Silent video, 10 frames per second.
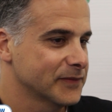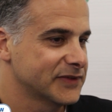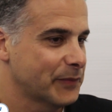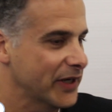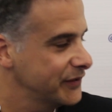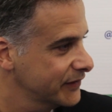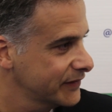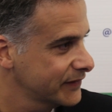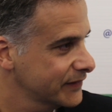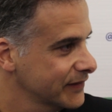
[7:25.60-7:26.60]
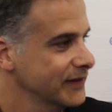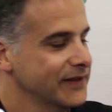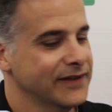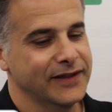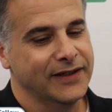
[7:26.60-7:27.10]
spacious.
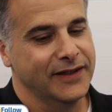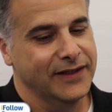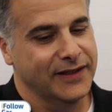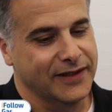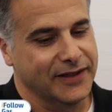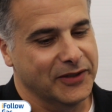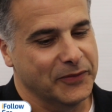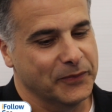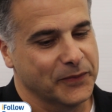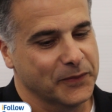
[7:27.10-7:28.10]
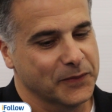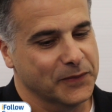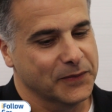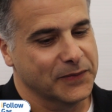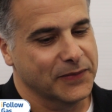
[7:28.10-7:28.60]

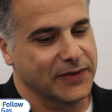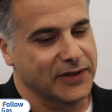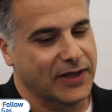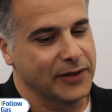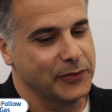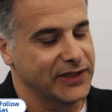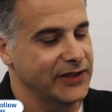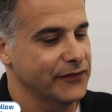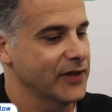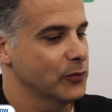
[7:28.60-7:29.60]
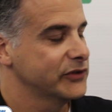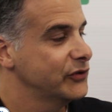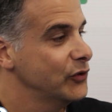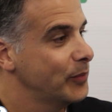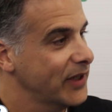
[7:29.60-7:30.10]
I believe there were
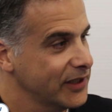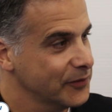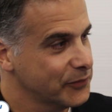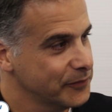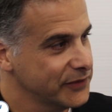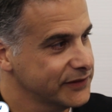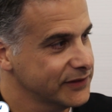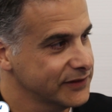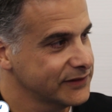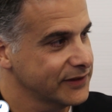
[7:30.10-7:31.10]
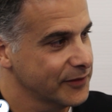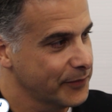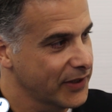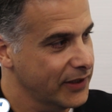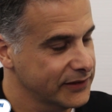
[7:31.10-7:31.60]
2 planning permissions in the
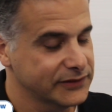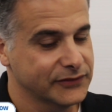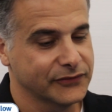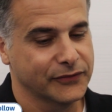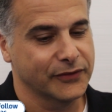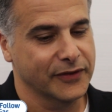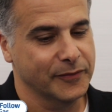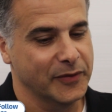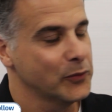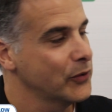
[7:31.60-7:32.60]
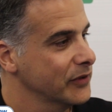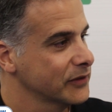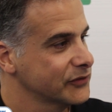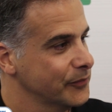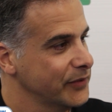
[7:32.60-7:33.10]
past for the Memorial
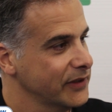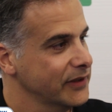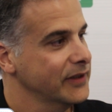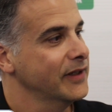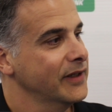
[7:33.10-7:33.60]
to be